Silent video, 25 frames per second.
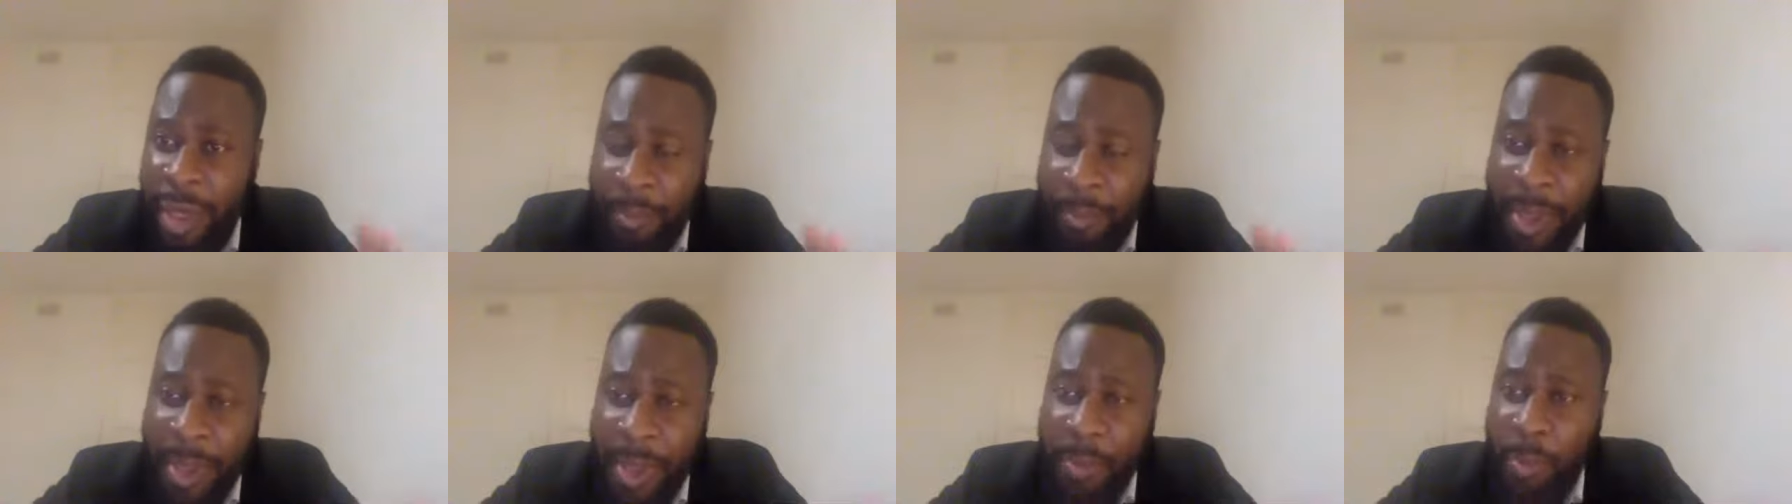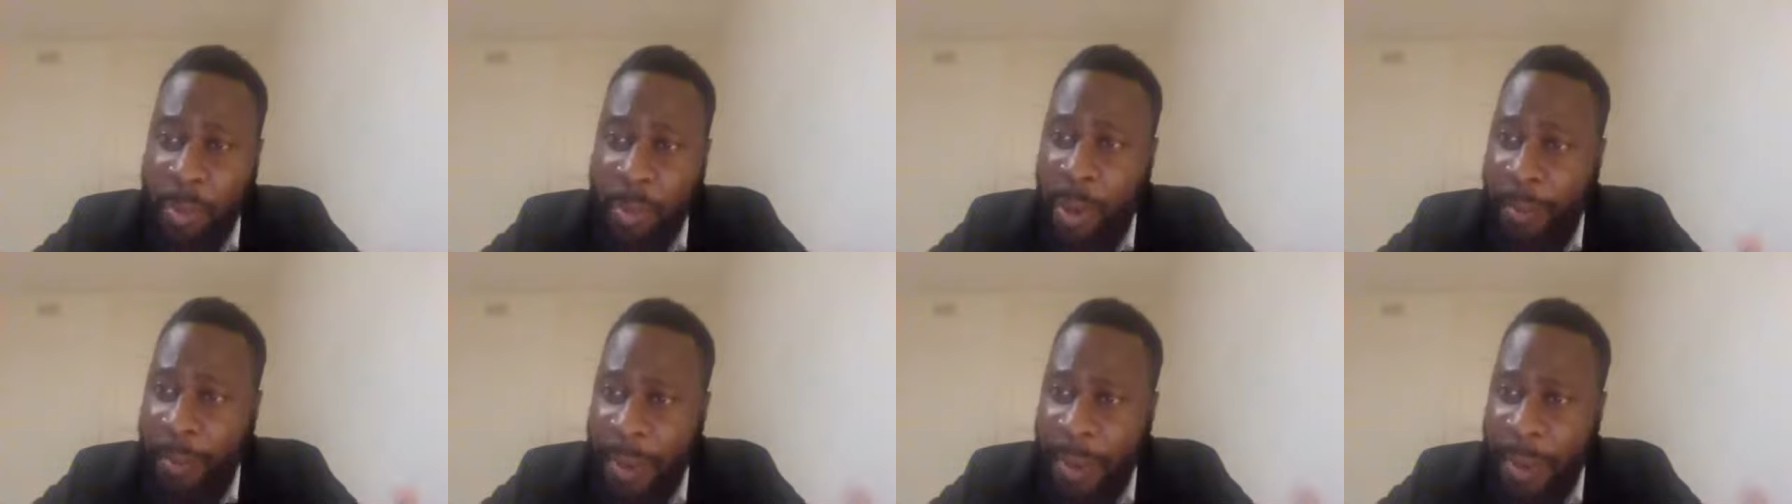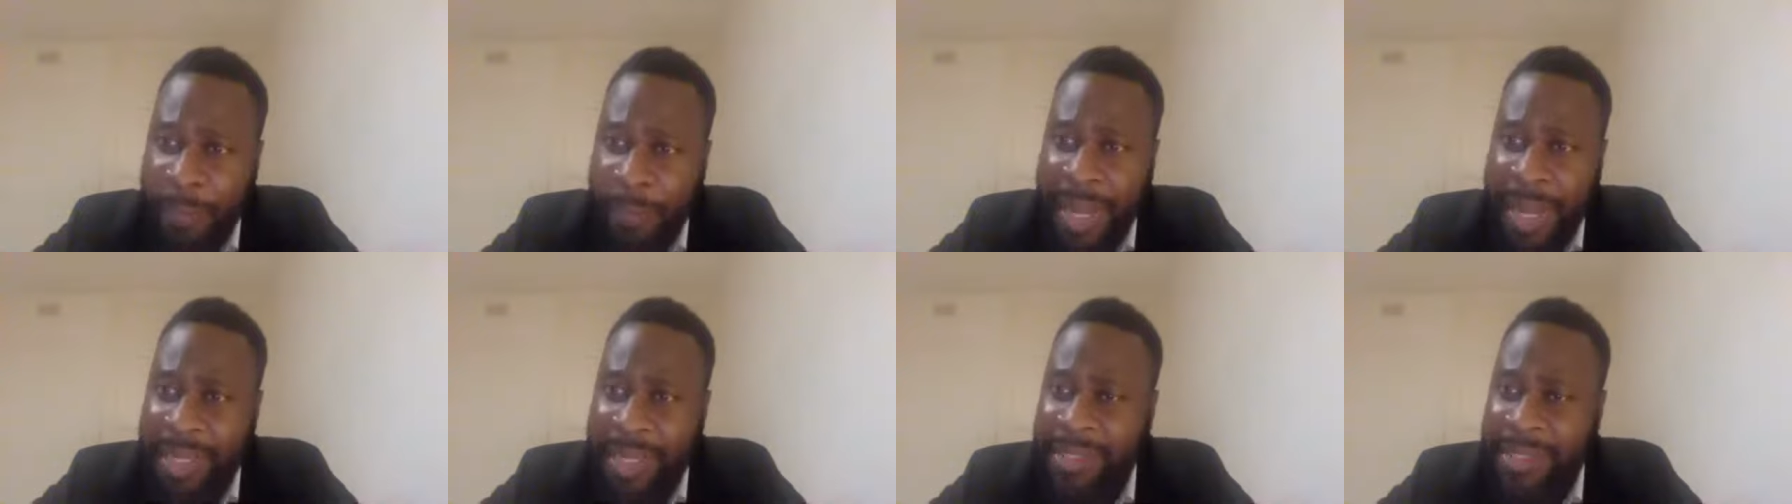People were
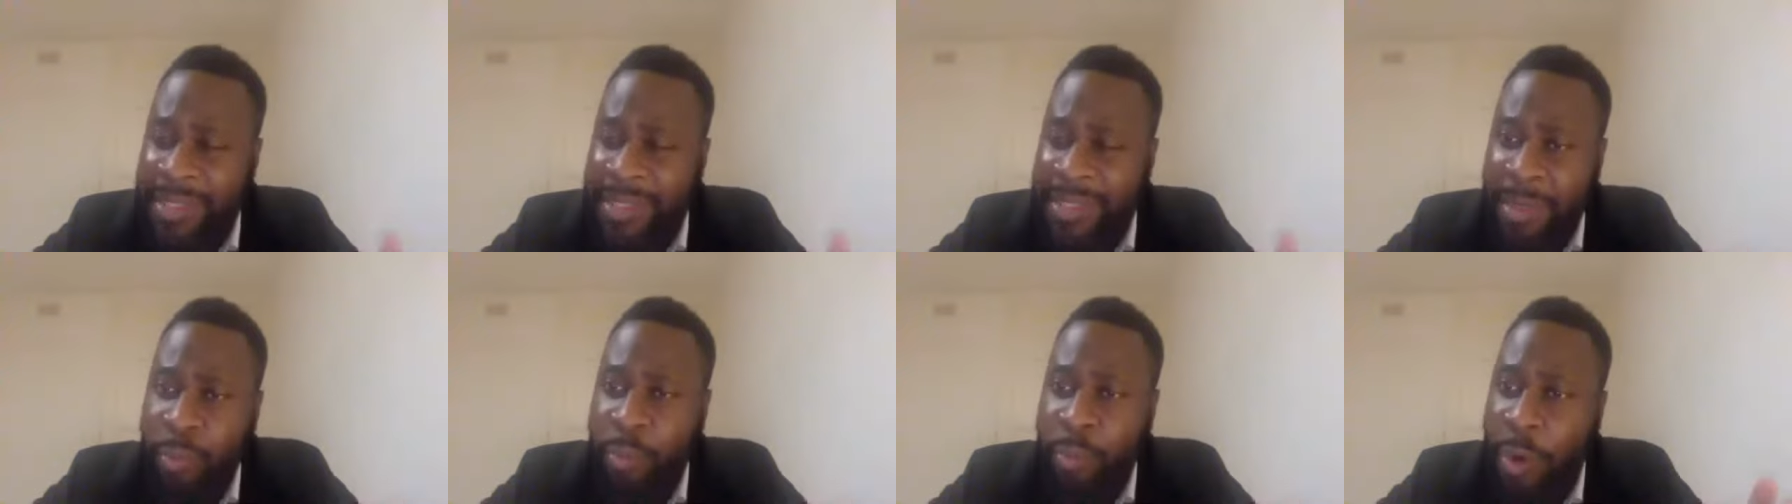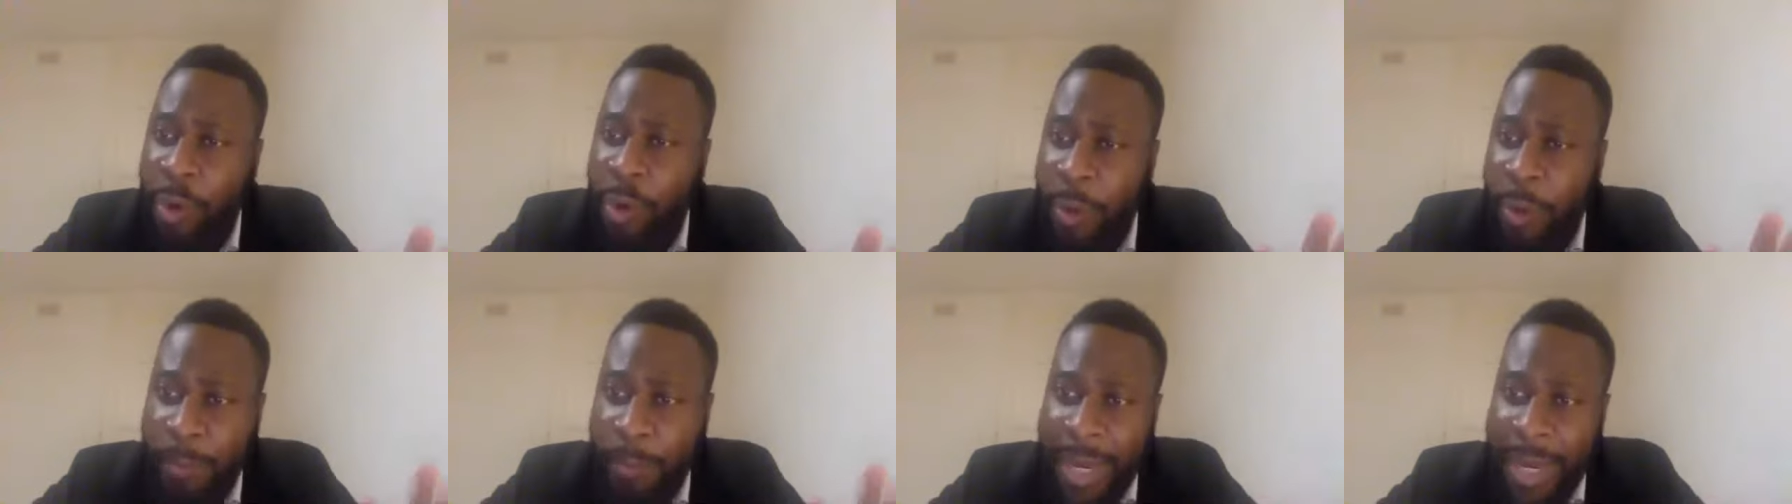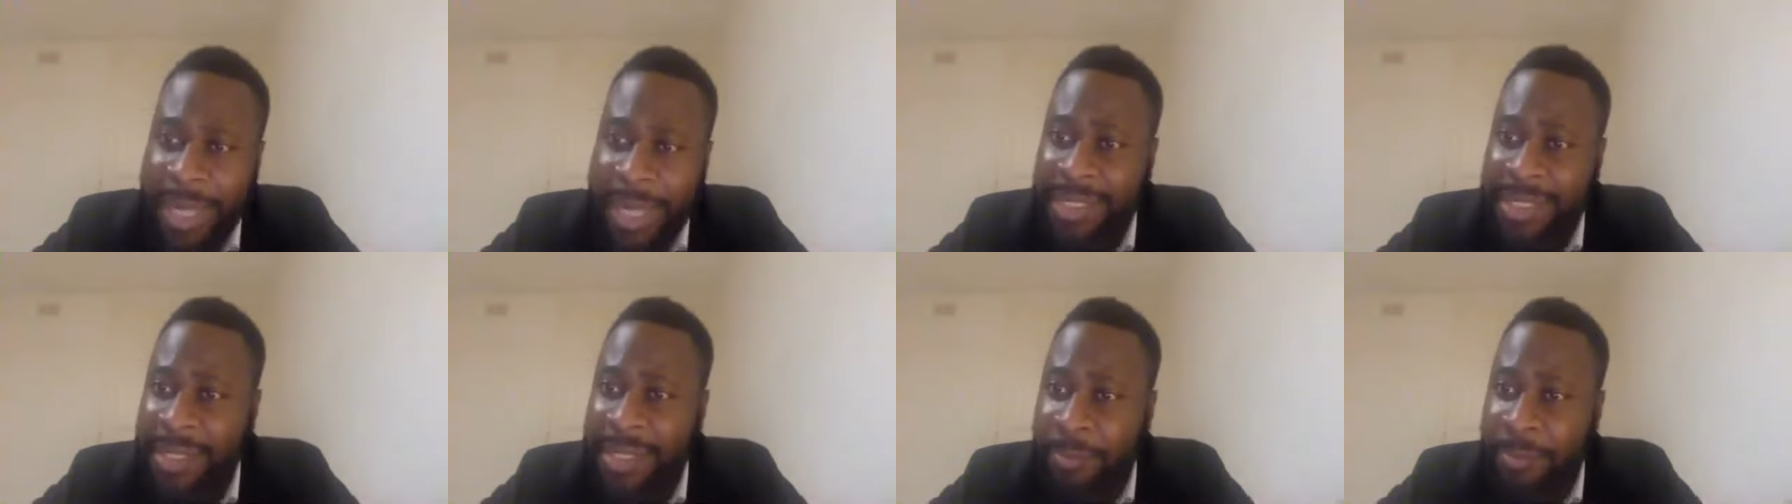perplexed. They said, What
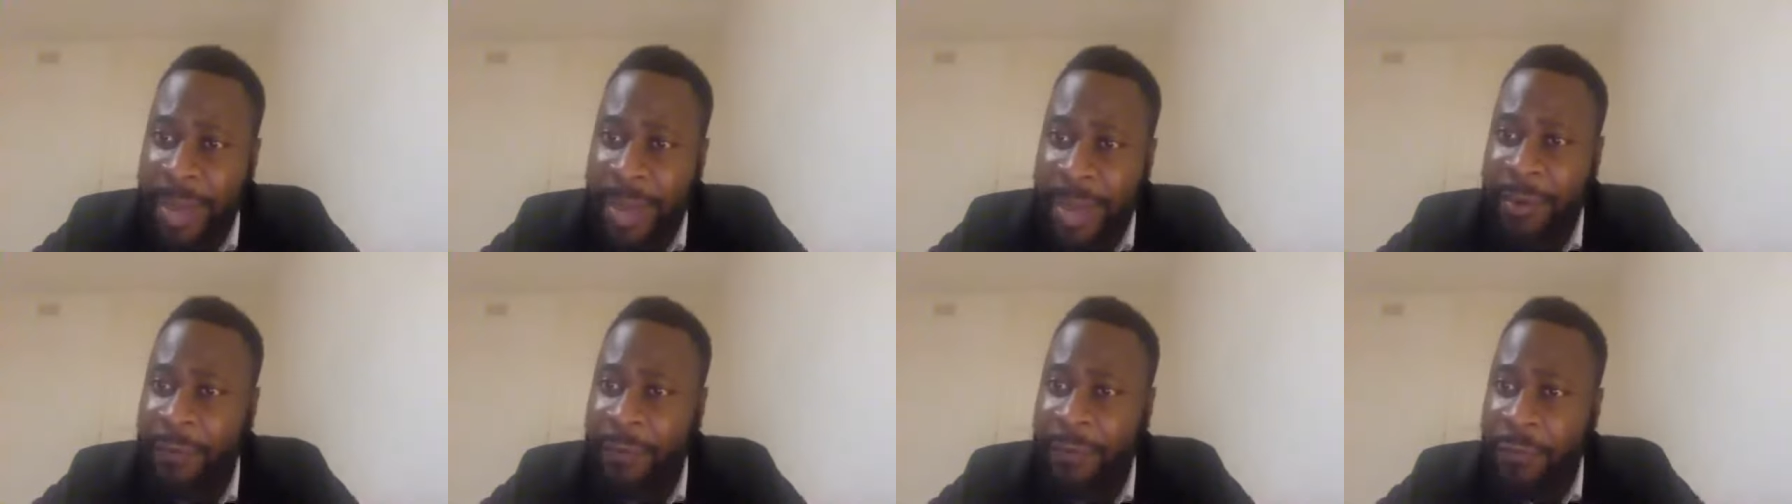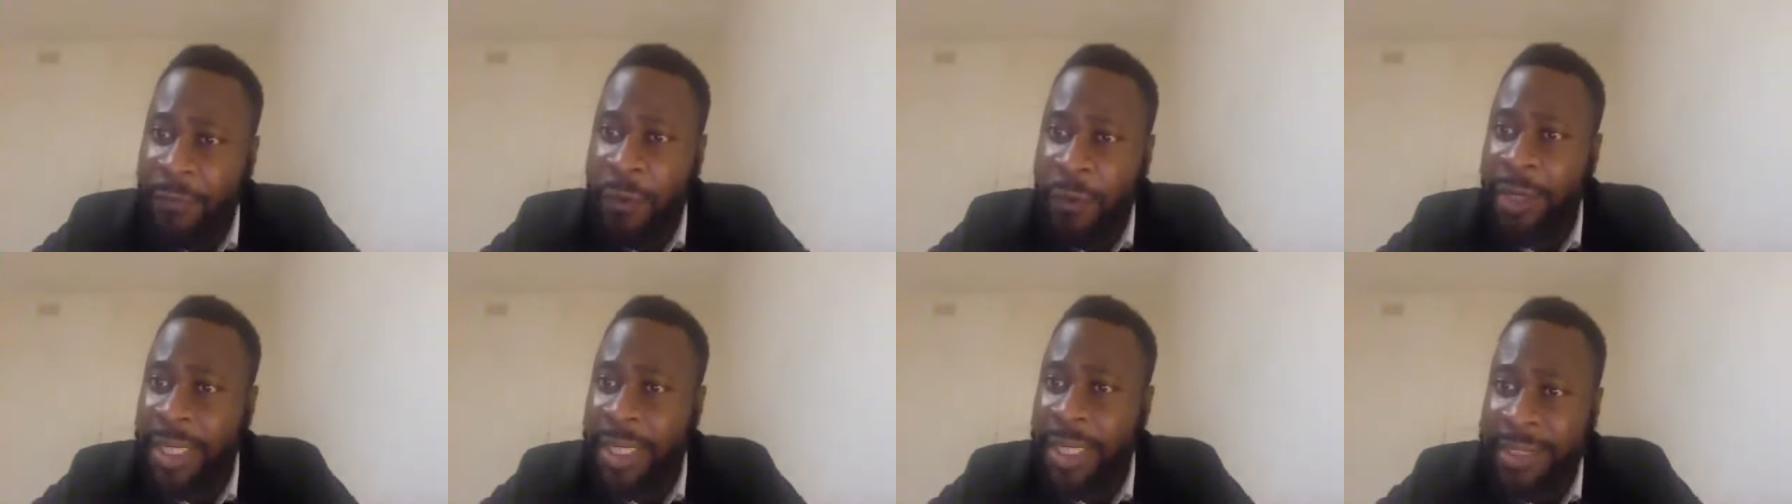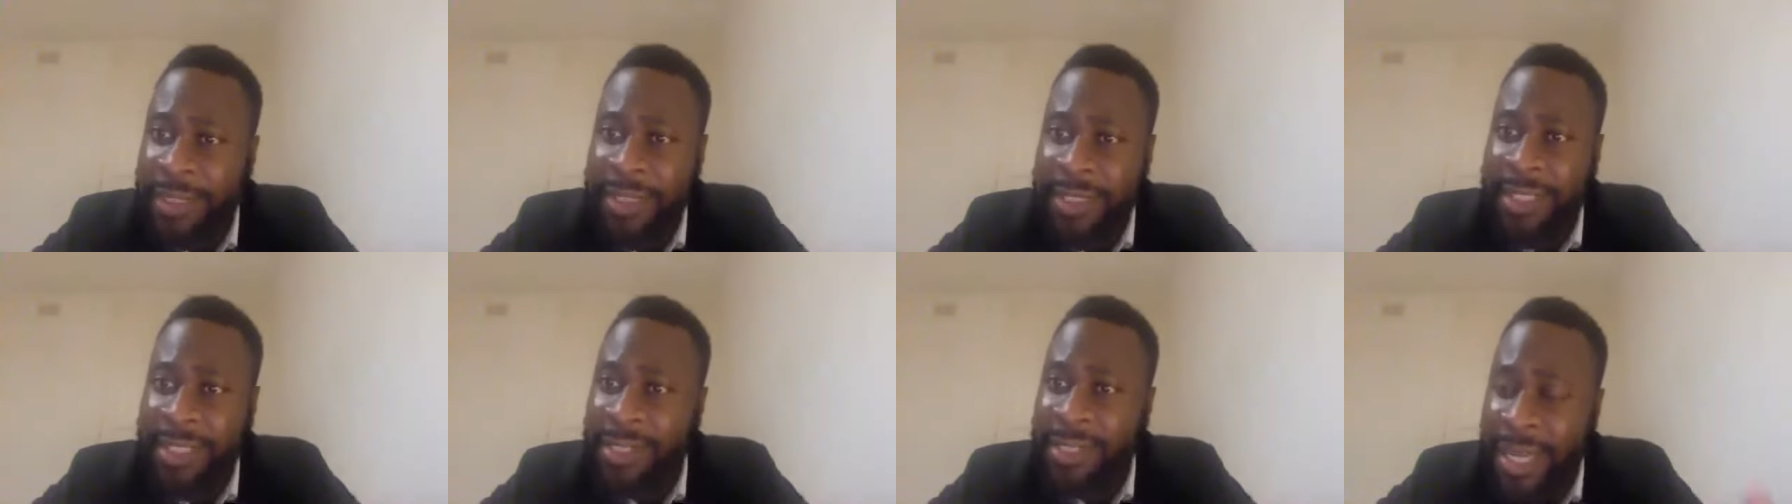mighty man of God
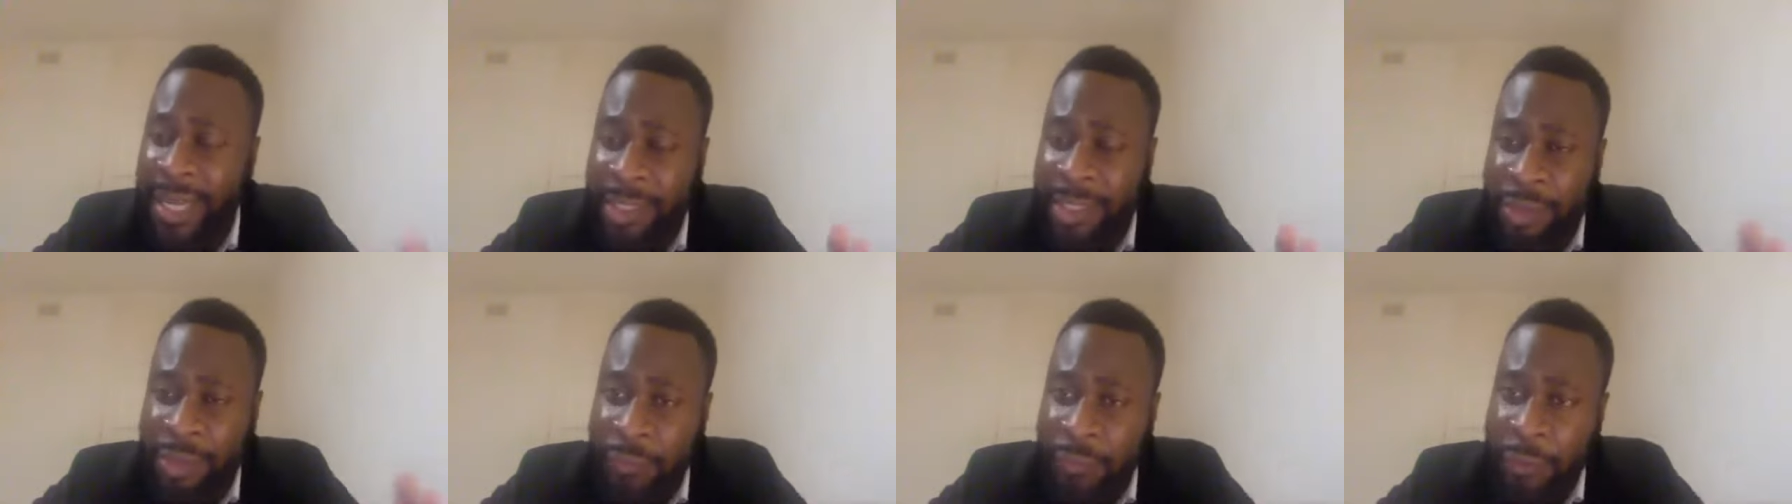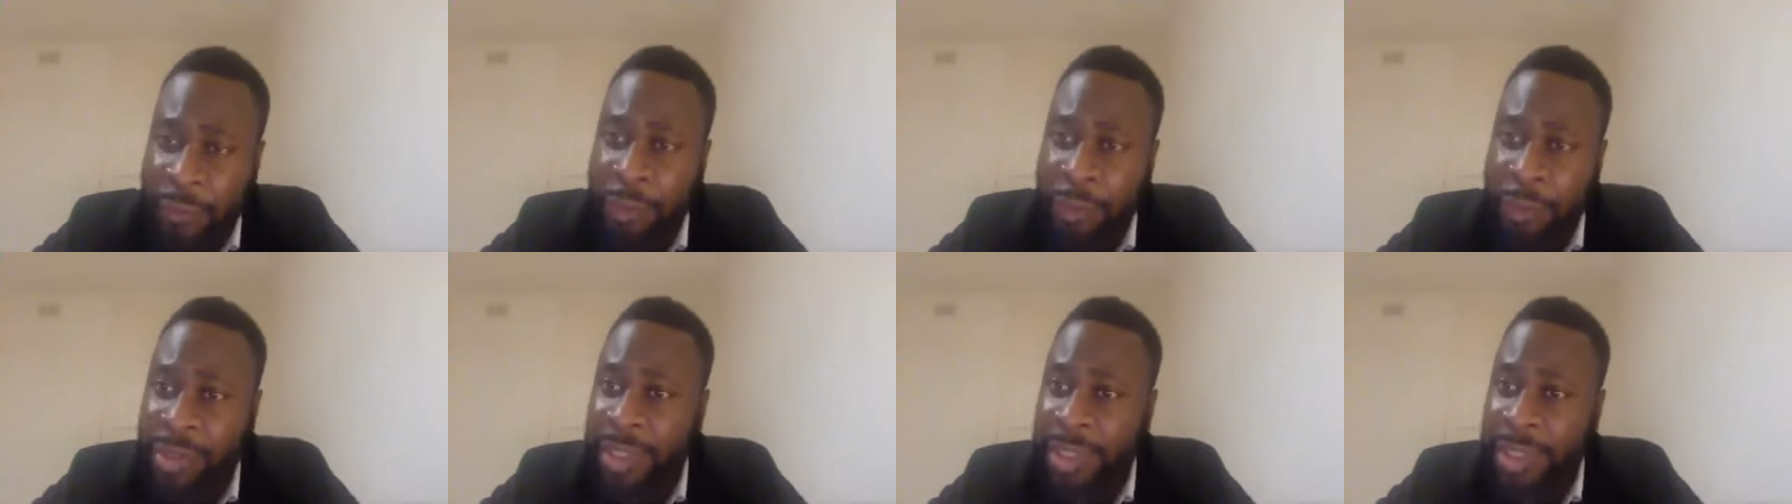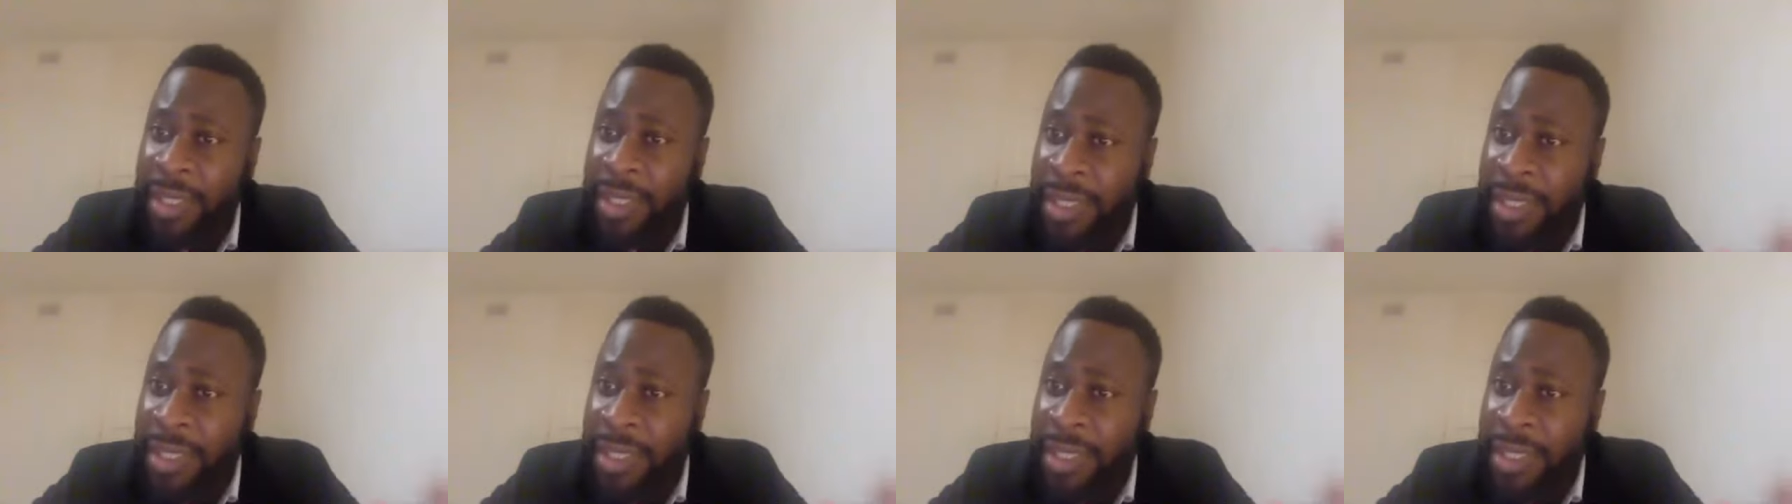is this that has arose?